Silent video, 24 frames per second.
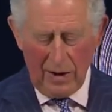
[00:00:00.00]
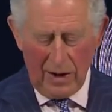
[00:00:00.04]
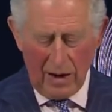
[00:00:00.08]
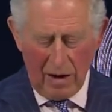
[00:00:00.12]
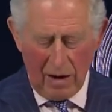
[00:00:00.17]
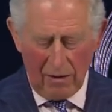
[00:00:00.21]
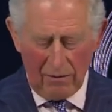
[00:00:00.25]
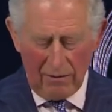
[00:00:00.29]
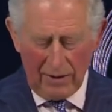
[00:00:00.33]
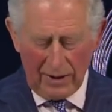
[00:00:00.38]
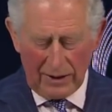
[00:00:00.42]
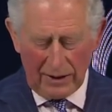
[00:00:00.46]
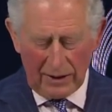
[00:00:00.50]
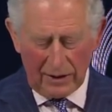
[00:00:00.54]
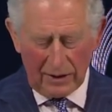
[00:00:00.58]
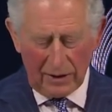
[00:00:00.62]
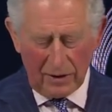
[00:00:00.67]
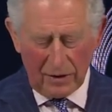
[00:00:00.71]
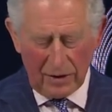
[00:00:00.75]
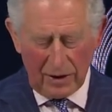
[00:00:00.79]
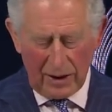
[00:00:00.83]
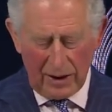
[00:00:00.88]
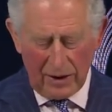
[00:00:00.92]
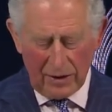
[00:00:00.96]
we are ready
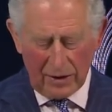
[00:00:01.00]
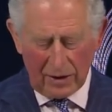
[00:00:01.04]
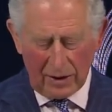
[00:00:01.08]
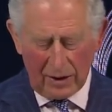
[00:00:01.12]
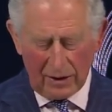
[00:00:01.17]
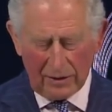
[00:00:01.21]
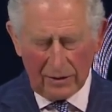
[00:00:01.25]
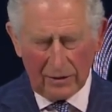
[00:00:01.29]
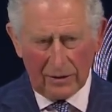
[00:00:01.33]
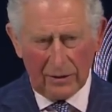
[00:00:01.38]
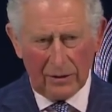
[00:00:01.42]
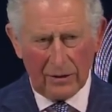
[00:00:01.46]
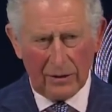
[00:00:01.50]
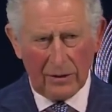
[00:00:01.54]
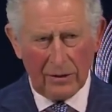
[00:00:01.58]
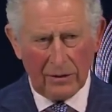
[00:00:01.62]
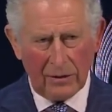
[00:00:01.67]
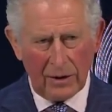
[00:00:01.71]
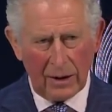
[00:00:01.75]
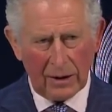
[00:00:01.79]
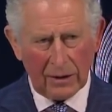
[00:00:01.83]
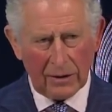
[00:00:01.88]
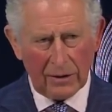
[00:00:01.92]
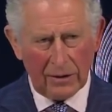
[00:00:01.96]
to change our
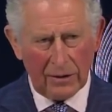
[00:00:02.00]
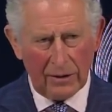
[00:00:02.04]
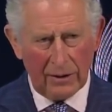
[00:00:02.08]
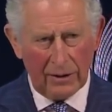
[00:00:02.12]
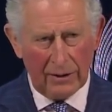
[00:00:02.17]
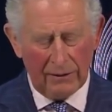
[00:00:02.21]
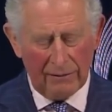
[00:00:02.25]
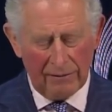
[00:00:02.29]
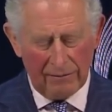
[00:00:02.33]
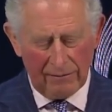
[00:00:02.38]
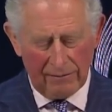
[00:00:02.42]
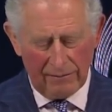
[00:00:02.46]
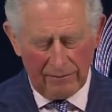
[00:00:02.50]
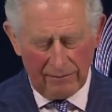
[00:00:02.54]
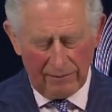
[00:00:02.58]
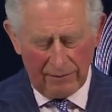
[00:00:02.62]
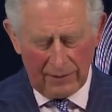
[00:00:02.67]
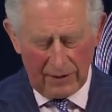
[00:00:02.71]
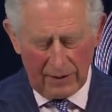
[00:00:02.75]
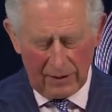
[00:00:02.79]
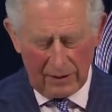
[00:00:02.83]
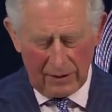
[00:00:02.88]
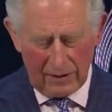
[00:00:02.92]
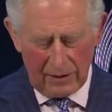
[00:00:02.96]
trajectory.
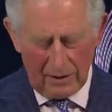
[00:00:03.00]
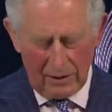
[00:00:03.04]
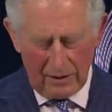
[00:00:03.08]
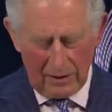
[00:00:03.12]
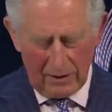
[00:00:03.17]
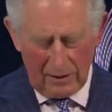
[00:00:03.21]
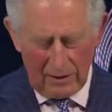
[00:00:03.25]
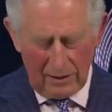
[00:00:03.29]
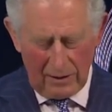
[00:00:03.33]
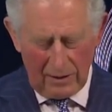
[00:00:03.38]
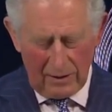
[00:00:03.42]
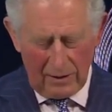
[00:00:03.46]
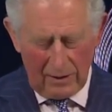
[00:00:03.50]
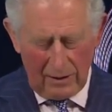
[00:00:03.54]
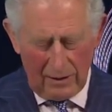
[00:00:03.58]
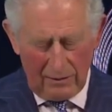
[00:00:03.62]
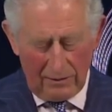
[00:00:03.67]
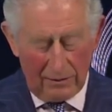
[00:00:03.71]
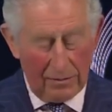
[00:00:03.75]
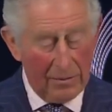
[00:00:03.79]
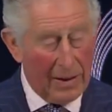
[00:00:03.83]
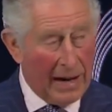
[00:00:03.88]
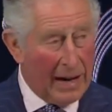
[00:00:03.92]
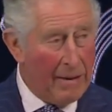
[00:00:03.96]

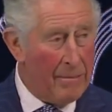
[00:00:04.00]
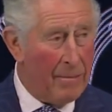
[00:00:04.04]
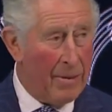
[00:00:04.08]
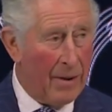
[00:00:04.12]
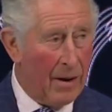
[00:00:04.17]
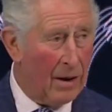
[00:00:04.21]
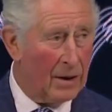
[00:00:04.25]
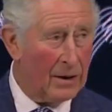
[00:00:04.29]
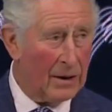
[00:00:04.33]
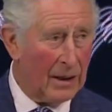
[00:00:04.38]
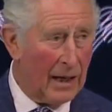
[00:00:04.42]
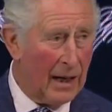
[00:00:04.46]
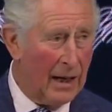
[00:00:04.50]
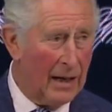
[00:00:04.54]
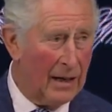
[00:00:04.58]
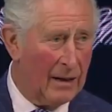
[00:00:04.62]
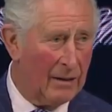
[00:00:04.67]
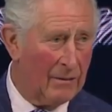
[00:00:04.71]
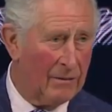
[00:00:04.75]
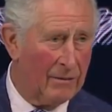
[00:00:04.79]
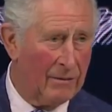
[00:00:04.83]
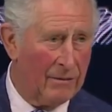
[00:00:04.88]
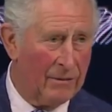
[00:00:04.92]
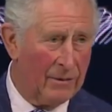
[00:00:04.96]
For my part,
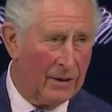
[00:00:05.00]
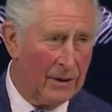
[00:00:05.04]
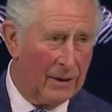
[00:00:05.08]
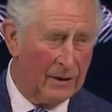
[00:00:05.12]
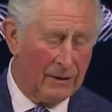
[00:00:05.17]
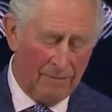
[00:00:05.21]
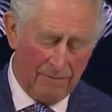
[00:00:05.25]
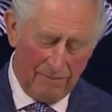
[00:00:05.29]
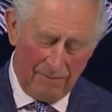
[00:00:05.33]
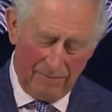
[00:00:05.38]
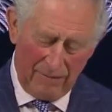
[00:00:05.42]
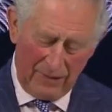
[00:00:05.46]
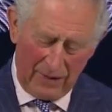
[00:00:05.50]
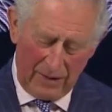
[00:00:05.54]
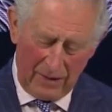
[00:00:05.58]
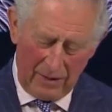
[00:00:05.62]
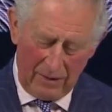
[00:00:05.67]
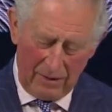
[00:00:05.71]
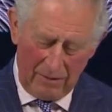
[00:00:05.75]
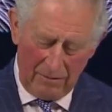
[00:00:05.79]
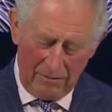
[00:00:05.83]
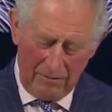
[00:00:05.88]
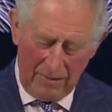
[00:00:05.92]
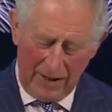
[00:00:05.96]
I have uh,
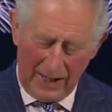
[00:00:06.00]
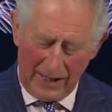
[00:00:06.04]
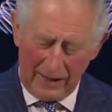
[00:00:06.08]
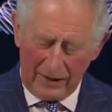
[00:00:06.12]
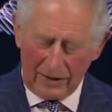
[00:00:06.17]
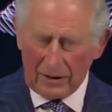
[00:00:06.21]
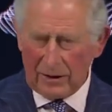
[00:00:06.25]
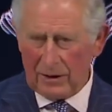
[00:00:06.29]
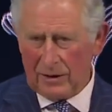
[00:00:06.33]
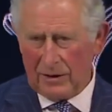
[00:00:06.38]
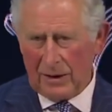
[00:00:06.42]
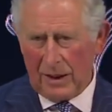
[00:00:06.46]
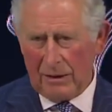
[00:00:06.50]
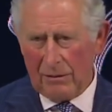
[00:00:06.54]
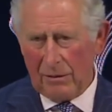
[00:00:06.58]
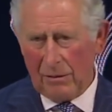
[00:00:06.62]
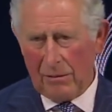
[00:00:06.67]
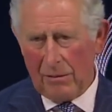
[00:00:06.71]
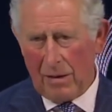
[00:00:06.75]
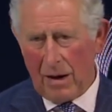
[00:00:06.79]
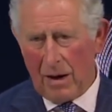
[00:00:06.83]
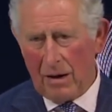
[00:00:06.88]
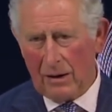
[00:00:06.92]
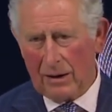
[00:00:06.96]
made
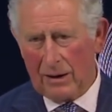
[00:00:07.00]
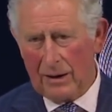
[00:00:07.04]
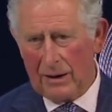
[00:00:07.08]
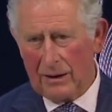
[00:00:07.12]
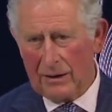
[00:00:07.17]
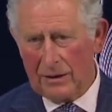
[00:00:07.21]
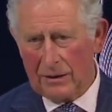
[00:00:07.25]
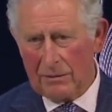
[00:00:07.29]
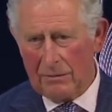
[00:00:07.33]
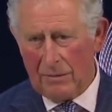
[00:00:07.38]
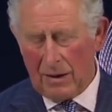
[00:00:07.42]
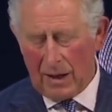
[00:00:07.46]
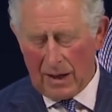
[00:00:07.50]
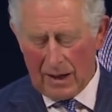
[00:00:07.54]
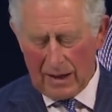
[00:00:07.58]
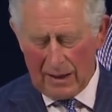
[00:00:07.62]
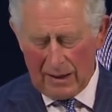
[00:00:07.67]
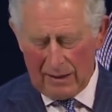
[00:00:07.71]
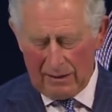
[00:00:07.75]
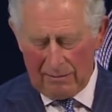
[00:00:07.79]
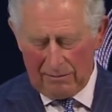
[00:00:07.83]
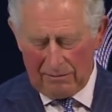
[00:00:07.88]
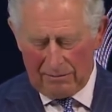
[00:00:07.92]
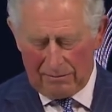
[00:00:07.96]
sustainable markets
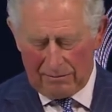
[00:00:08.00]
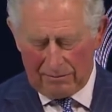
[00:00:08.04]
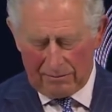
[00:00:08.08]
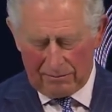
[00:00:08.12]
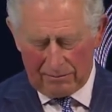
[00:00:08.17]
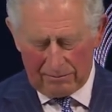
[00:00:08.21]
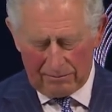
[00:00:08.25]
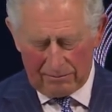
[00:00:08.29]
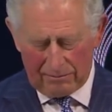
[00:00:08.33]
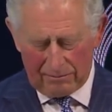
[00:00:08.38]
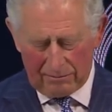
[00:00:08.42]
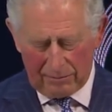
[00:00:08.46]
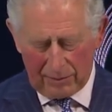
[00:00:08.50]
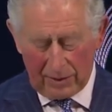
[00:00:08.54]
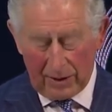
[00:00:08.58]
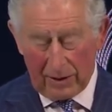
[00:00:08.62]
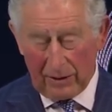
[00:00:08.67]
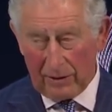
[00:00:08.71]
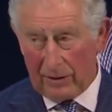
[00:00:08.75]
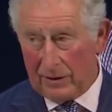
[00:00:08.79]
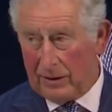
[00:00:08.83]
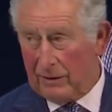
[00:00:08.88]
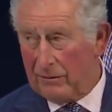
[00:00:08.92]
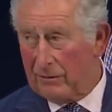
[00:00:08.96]
my
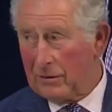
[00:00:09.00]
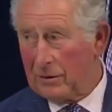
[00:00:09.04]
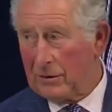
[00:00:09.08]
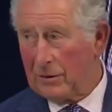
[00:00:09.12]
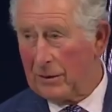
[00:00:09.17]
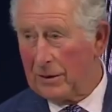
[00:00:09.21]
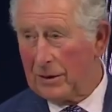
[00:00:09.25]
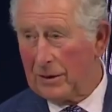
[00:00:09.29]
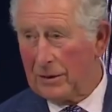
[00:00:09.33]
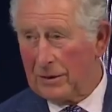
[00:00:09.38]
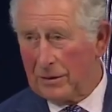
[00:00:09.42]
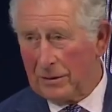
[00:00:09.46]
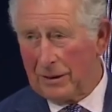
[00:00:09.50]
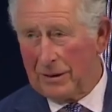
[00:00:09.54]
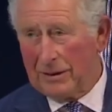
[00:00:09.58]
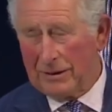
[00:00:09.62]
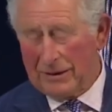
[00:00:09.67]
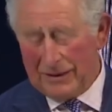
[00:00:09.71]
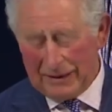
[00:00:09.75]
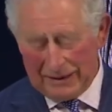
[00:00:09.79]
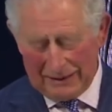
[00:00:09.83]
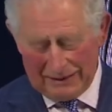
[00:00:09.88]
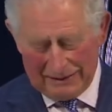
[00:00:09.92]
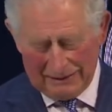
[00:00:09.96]
priority for
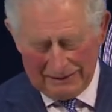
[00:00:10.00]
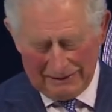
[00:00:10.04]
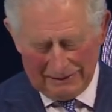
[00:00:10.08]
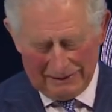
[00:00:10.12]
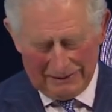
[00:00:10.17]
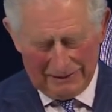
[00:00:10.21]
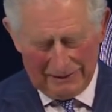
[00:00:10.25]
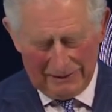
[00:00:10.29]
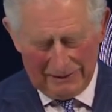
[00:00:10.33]
2020